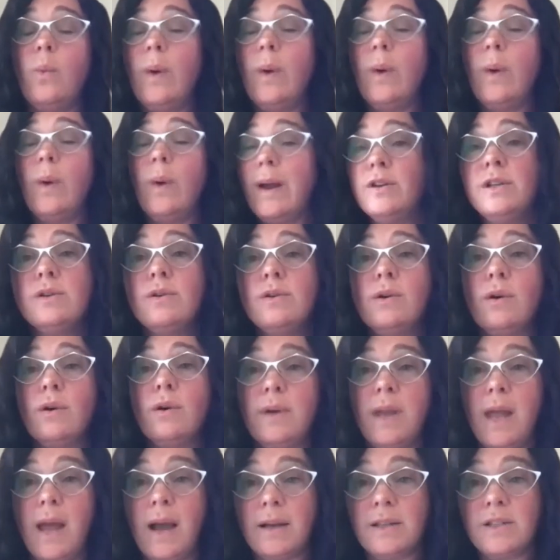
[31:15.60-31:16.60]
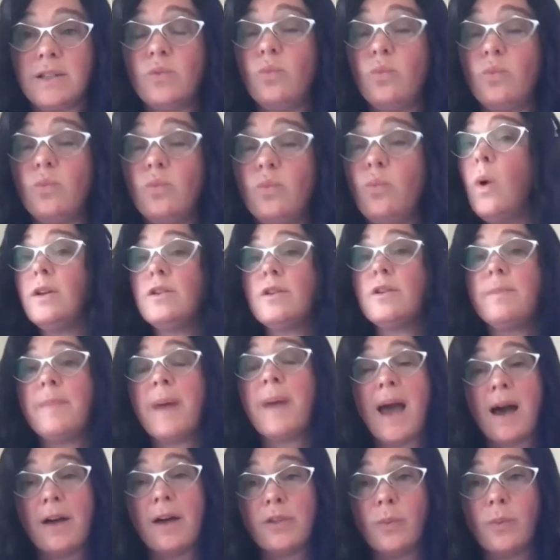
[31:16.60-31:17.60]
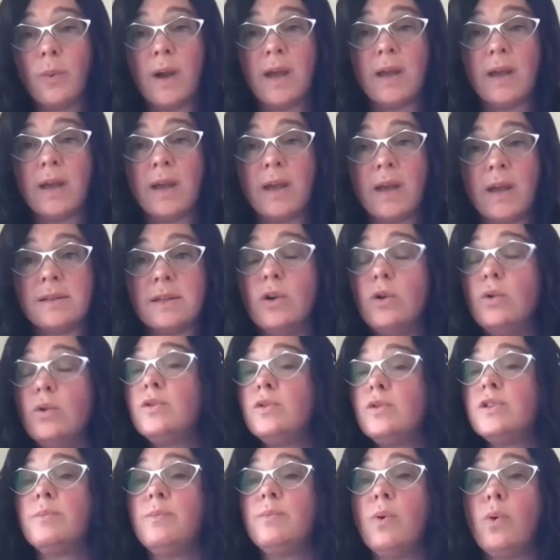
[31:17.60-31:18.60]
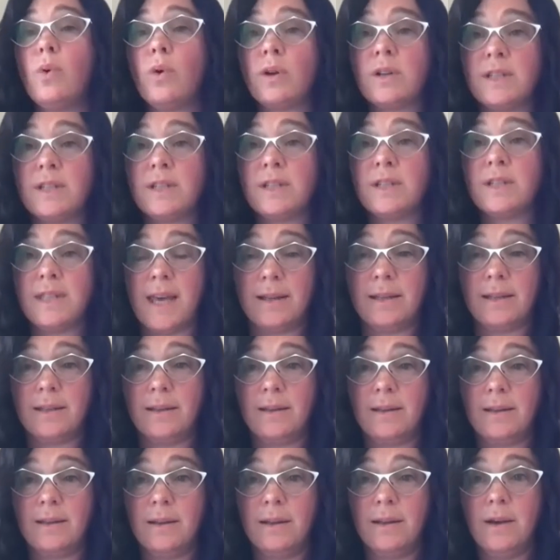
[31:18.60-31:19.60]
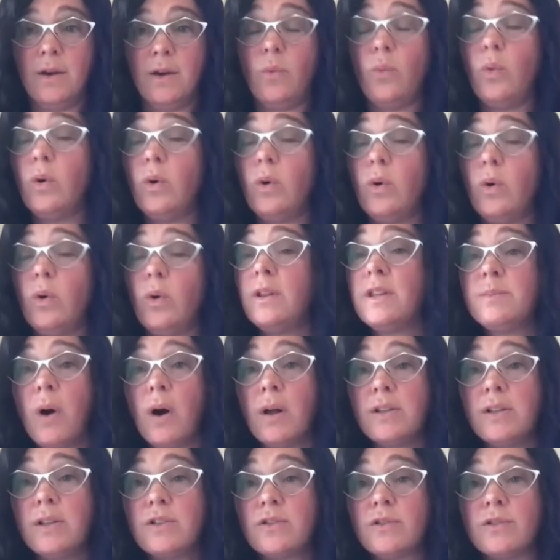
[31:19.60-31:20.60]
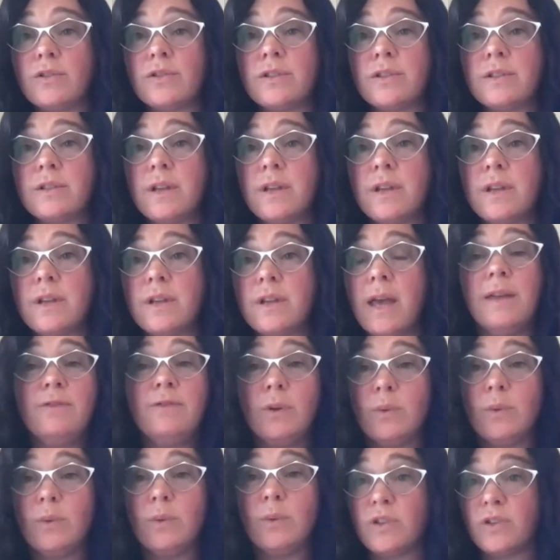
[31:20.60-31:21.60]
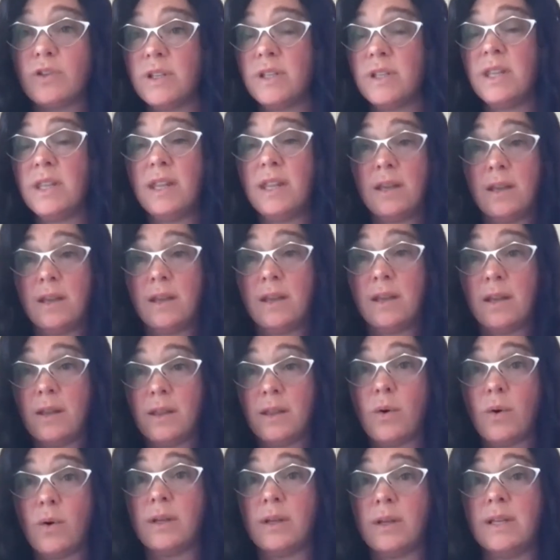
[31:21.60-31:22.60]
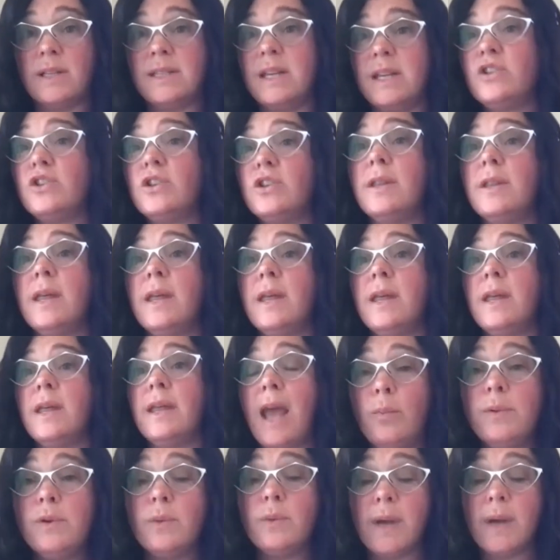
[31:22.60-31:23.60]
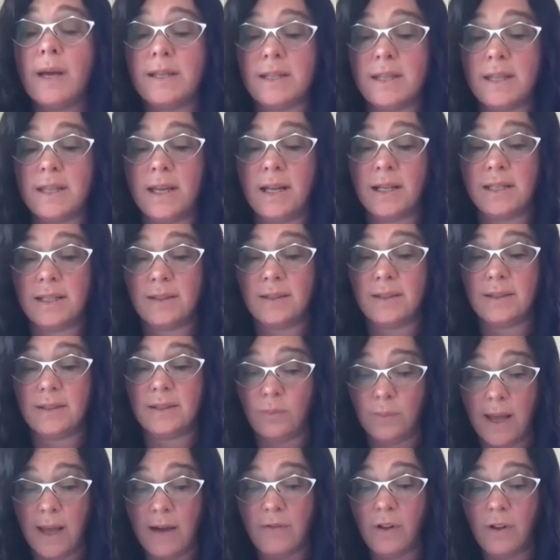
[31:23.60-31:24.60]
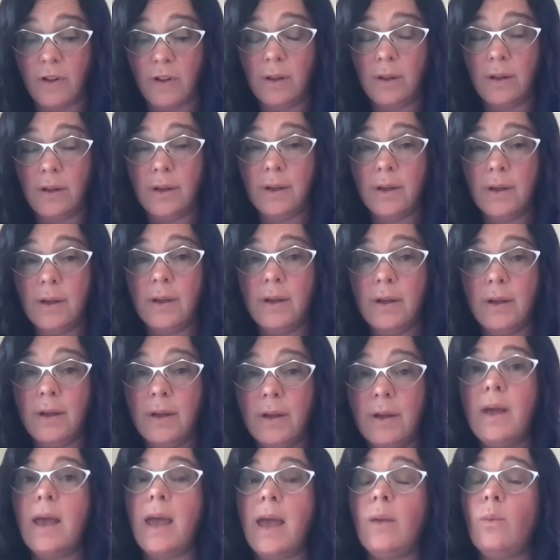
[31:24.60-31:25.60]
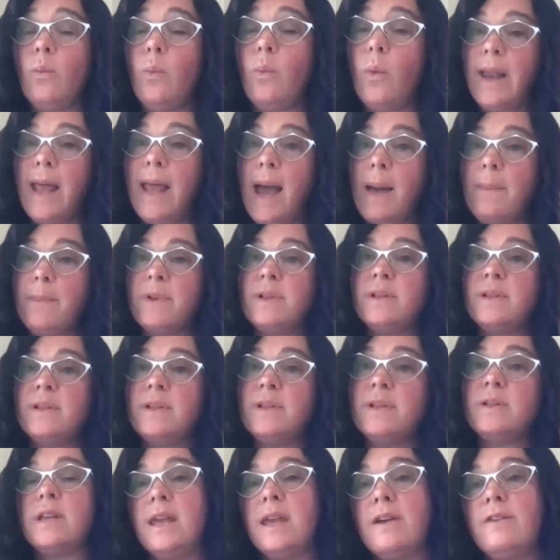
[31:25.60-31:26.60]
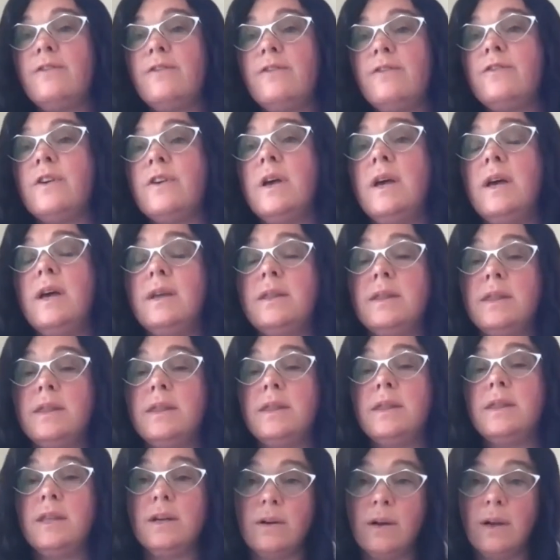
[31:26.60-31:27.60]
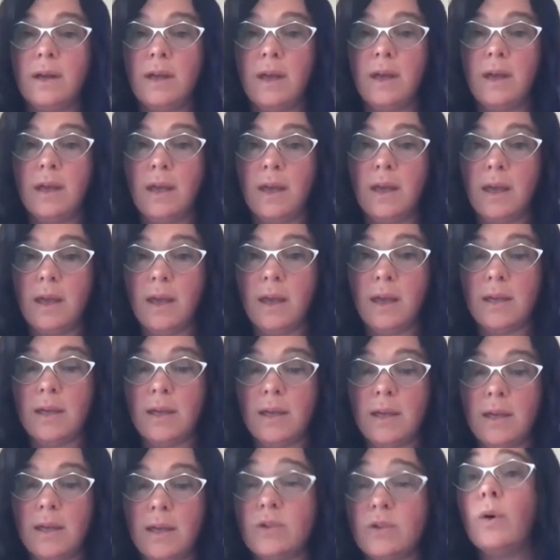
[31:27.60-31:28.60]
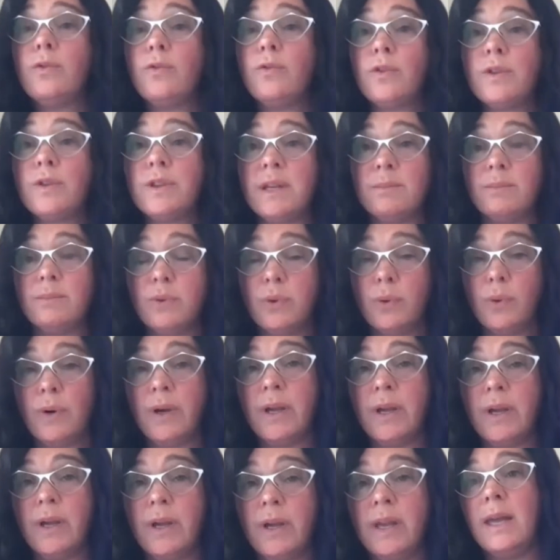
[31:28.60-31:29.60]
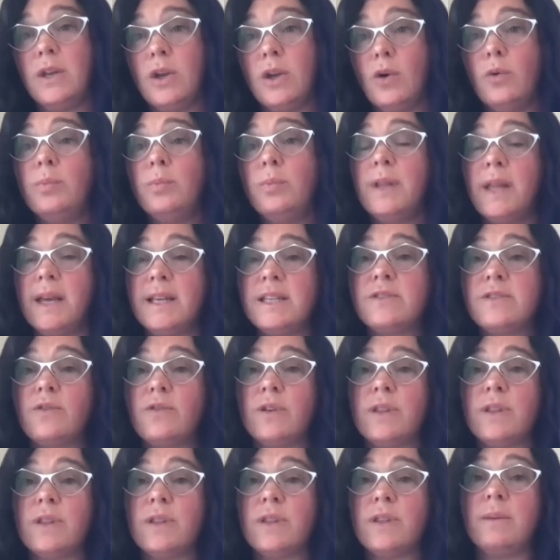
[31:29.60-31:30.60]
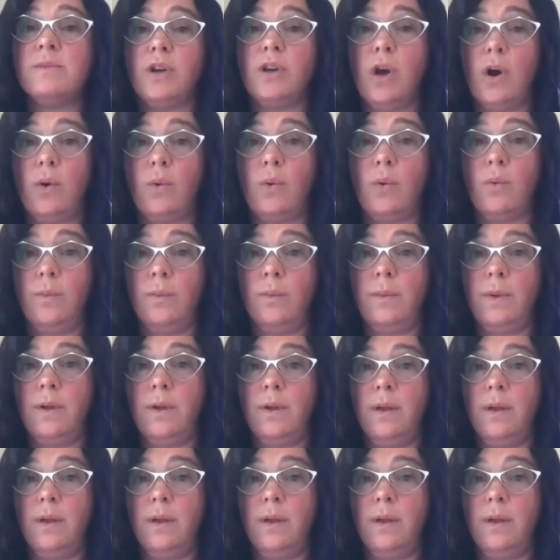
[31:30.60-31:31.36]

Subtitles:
Where do you go next? What are the pathways? Who supports that? What are the sponsors and influencers in the organization that help you get to the next level? And what happens if there is growth for the employee and no place for them to go?